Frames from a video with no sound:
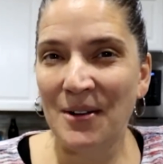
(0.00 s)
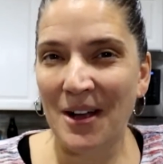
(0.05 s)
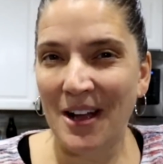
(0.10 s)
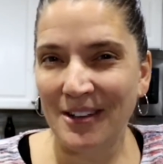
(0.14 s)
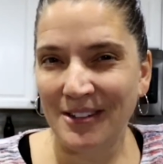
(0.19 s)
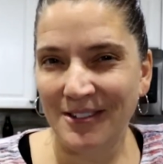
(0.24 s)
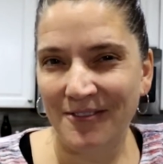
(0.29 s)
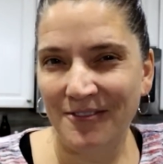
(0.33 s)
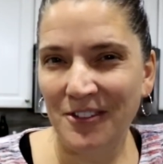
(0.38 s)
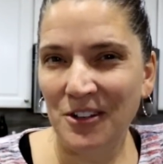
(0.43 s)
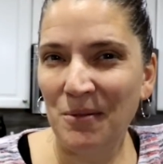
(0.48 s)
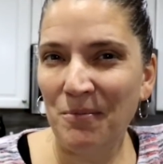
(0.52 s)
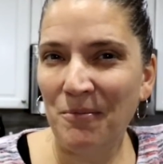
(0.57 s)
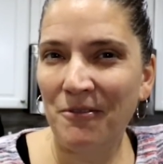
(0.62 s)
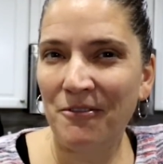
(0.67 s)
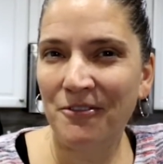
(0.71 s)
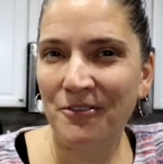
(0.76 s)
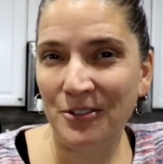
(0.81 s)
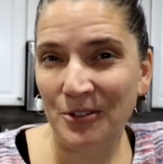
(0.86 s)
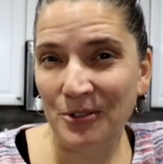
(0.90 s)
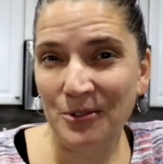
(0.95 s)
I filmed
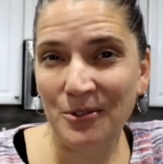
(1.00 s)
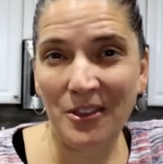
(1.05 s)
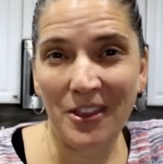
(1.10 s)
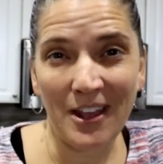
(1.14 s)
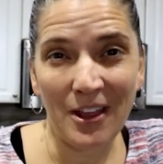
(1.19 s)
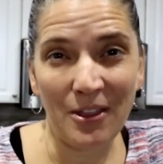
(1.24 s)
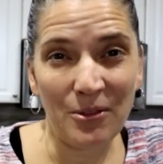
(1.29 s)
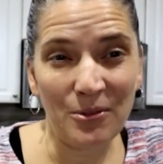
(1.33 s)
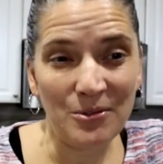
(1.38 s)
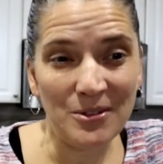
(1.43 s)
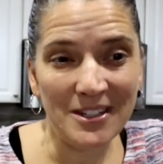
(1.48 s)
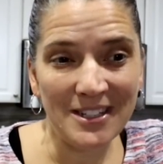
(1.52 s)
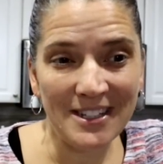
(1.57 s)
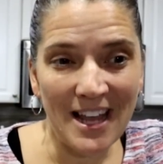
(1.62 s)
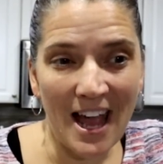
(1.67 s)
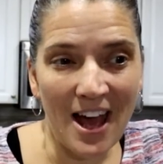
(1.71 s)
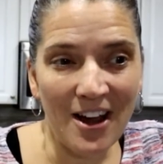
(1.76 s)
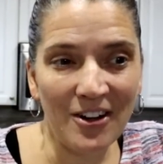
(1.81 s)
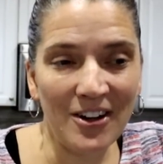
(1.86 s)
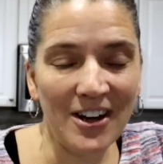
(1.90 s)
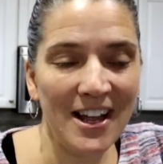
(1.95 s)
food like through
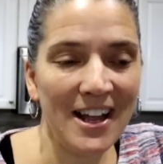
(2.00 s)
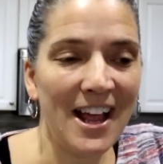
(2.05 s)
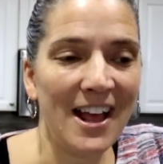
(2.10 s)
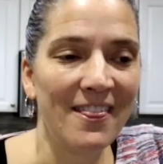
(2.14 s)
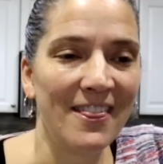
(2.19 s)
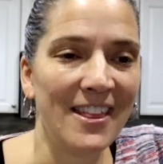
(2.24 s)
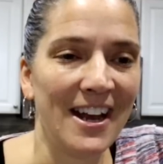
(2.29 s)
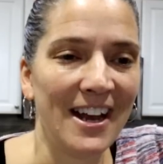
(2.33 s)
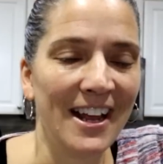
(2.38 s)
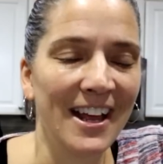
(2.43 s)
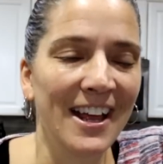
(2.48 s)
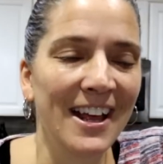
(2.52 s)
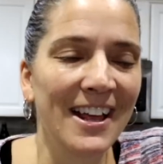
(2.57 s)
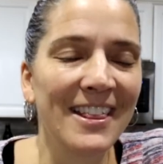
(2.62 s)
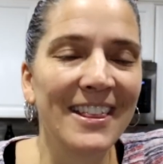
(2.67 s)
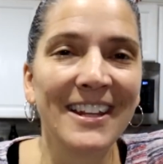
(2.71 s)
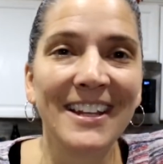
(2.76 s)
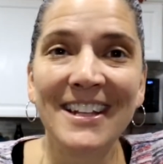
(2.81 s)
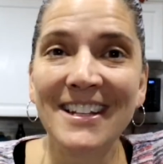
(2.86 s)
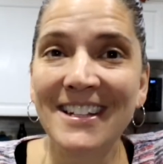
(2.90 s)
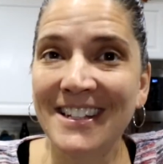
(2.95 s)
Saturday, and then
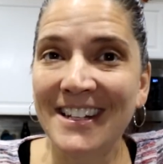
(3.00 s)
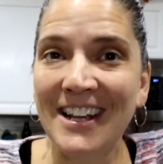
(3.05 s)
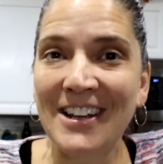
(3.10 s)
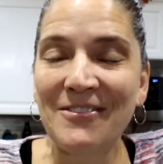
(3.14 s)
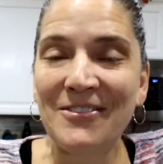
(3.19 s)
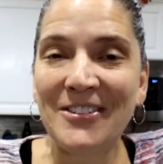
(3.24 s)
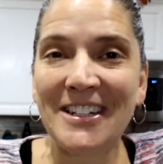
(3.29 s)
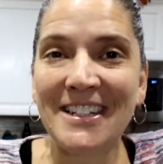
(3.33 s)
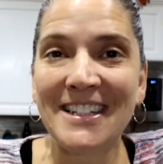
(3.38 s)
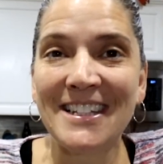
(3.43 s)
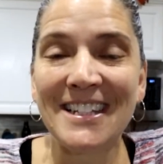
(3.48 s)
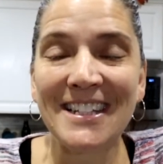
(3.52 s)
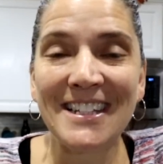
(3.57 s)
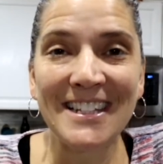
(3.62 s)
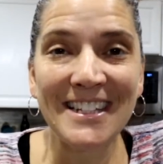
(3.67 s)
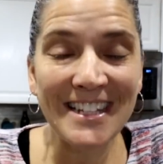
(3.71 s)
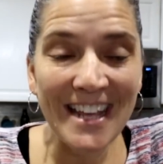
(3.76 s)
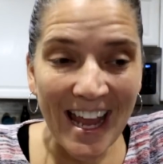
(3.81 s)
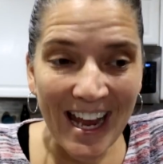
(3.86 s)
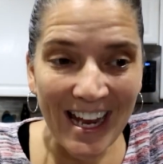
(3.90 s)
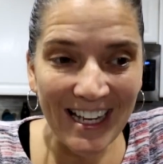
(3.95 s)
the kids and I went
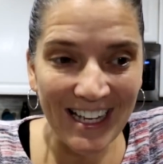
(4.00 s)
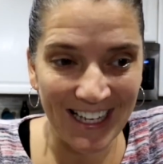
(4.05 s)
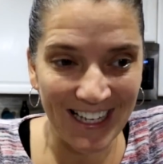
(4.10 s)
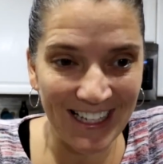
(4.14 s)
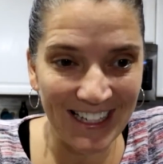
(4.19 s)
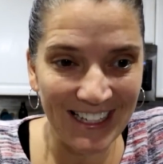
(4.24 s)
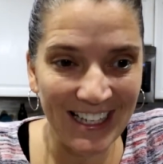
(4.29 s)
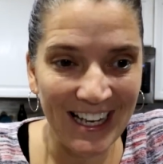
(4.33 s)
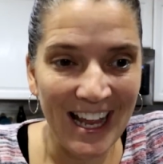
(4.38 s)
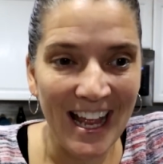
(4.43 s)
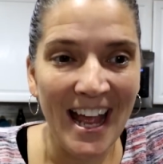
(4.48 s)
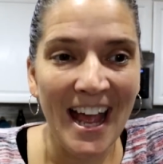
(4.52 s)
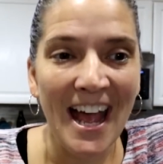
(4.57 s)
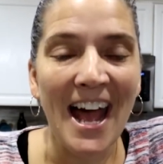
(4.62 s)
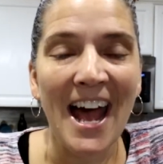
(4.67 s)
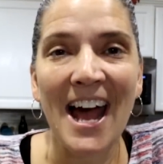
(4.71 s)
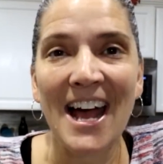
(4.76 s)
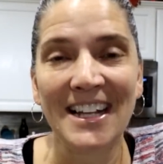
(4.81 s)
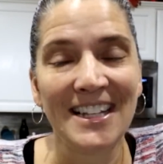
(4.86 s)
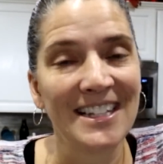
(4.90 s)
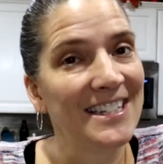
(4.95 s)
skating
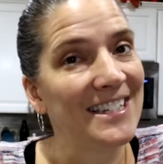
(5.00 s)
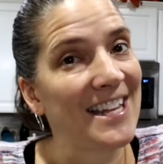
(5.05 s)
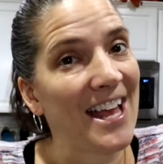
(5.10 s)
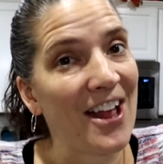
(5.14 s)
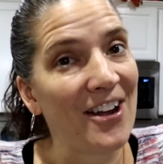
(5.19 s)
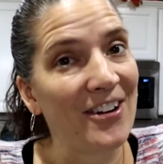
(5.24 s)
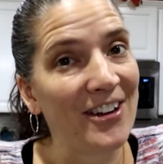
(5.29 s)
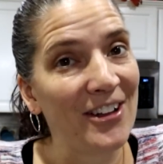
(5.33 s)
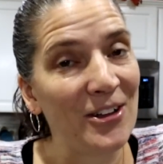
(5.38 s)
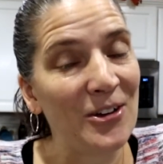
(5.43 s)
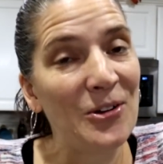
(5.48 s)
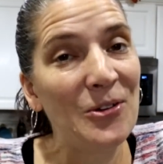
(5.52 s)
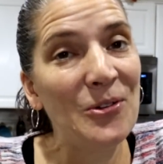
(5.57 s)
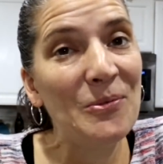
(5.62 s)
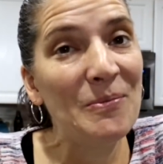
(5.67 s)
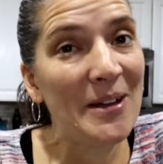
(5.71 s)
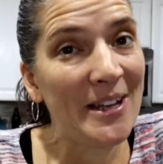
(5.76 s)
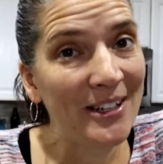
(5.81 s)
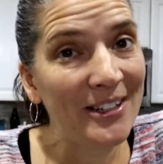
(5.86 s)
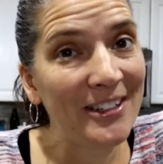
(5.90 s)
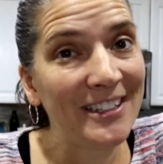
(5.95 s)
on Saturday. Oh
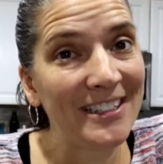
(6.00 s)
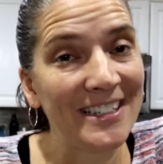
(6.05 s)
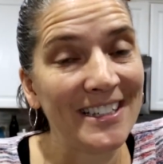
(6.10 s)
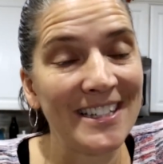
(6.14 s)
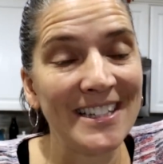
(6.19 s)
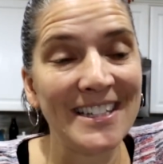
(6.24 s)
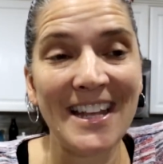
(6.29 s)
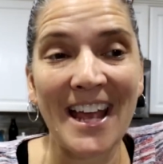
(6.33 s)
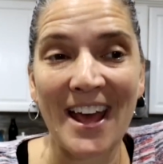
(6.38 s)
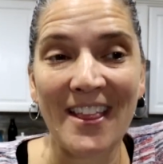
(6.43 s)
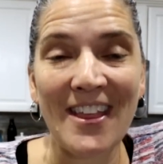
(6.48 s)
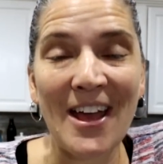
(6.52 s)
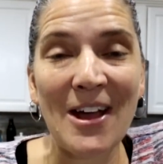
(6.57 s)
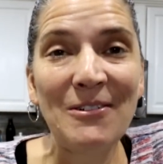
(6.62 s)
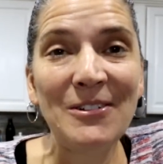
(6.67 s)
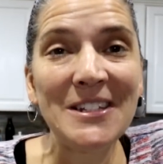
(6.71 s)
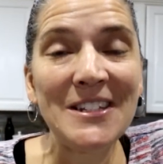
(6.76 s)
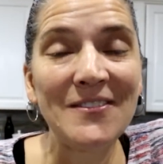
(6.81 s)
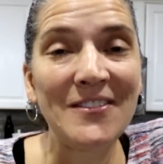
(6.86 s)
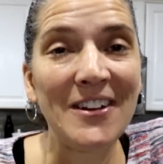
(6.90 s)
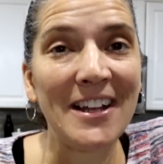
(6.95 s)
my goodness, yeah, that
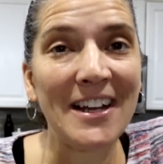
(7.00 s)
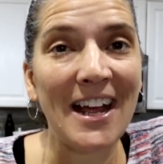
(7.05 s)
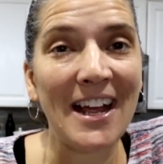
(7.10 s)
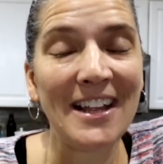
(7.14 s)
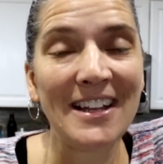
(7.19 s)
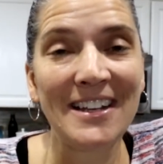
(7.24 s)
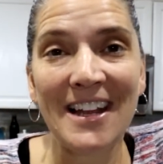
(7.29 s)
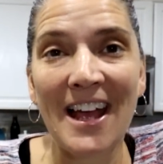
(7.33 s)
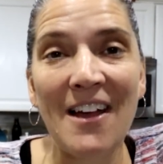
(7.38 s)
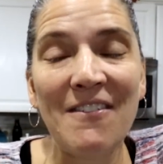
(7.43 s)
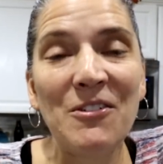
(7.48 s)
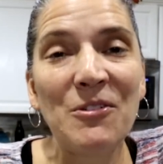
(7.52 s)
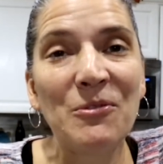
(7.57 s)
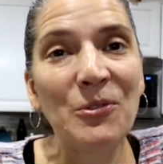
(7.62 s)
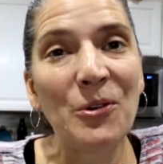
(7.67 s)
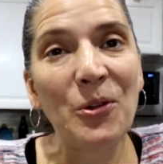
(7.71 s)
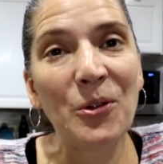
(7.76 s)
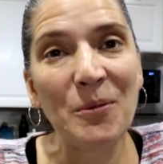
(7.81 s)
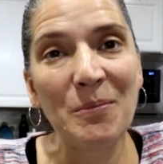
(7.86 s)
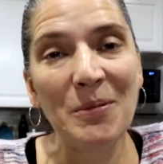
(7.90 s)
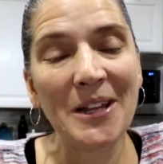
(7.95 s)
was fun. I haven't
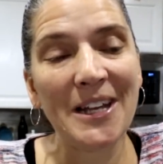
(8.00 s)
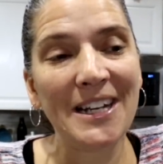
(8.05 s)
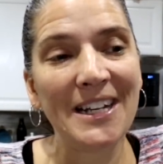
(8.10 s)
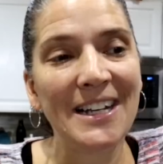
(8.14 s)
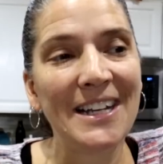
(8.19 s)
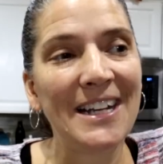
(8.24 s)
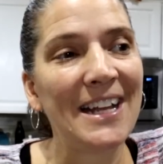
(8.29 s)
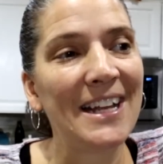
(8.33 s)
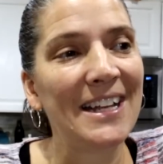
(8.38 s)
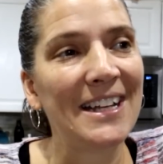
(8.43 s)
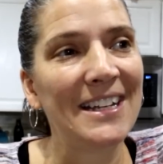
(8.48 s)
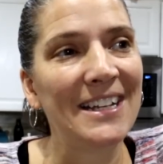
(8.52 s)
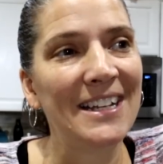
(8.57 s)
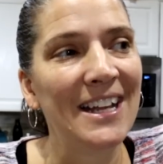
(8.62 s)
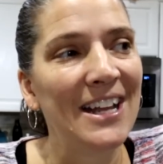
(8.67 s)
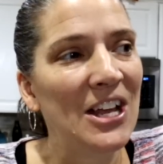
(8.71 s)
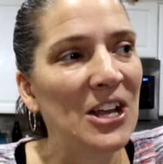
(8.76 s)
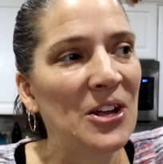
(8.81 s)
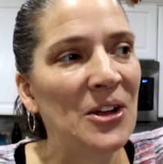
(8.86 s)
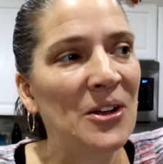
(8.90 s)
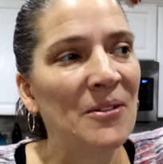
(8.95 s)
rollerbladed in
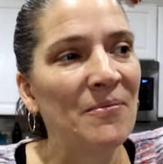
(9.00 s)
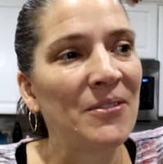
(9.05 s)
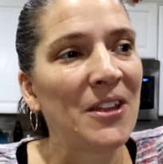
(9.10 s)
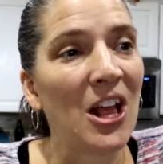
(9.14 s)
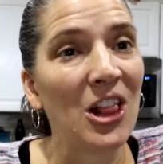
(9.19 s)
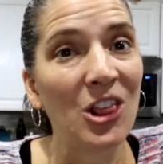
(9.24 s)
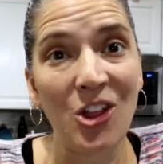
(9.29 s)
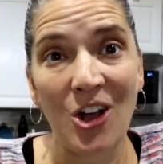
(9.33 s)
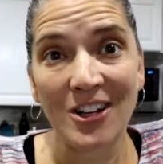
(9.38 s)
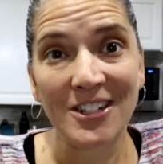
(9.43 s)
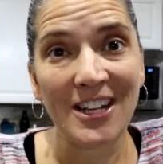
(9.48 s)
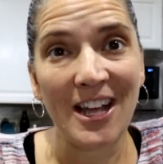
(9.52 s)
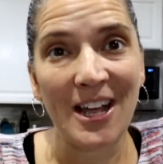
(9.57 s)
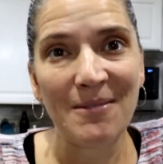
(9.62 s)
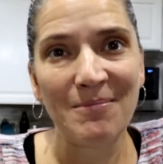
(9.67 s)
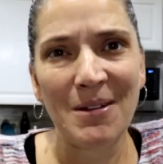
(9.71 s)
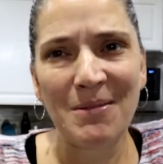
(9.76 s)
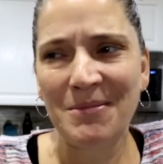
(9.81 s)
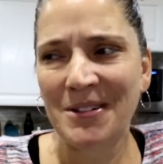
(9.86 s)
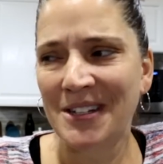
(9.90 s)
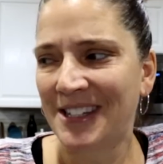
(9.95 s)
a long time.
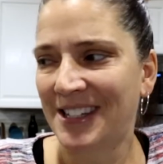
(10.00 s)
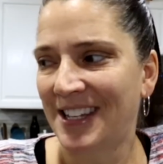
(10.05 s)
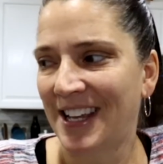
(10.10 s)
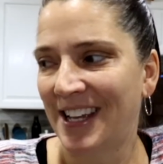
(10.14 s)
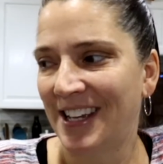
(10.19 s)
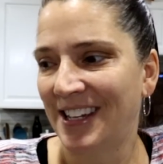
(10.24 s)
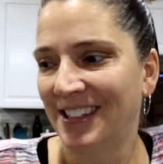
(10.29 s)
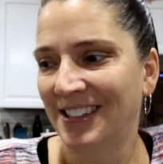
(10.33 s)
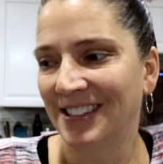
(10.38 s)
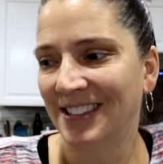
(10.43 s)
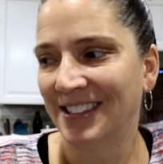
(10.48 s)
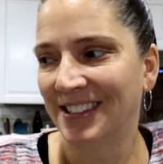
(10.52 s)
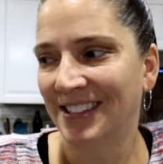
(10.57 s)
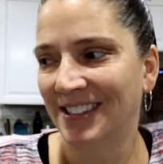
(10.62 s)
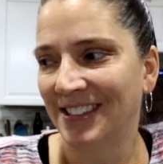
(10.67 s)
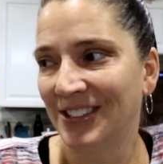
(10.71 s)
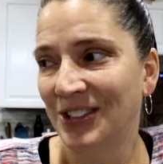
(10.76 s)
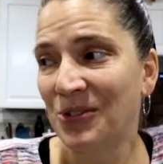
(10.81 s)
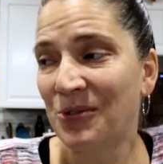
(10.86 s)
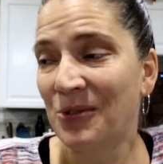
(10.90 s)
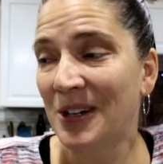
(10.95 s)
I'm gonna say
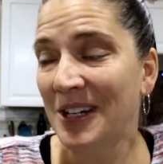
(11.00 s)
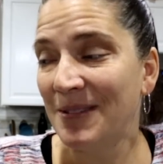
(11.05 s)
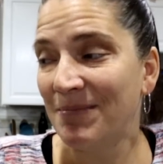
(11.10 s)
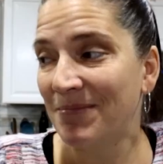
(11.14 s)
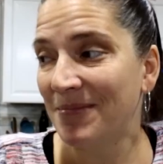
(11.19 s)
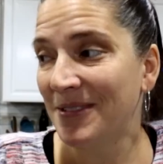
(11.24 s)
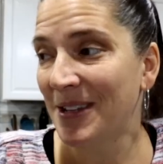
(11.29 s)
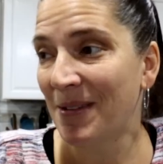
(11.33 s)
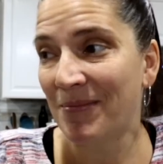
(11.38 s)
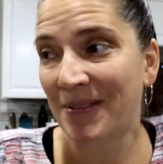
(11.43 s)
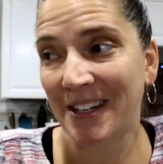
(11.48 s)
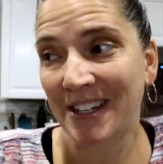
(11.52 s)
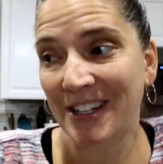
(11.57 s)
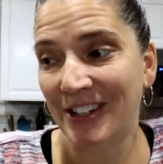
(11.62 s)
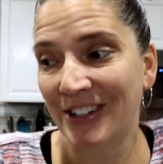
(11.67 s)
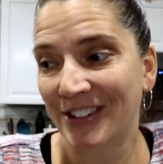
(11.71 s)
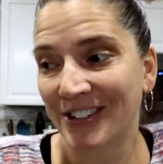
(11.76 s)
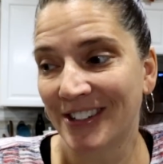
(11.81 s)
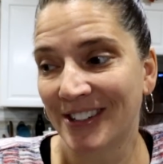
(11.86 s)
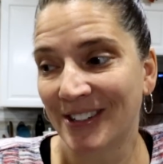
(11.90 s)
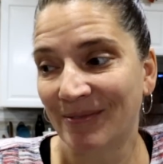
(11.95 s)
20 something
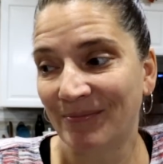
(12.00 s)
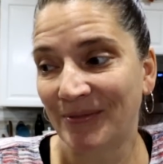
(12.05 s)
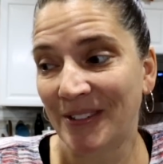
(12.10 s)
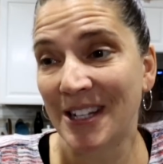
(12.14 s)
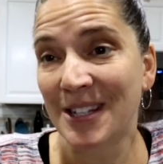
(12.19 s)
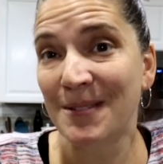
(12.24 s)
years.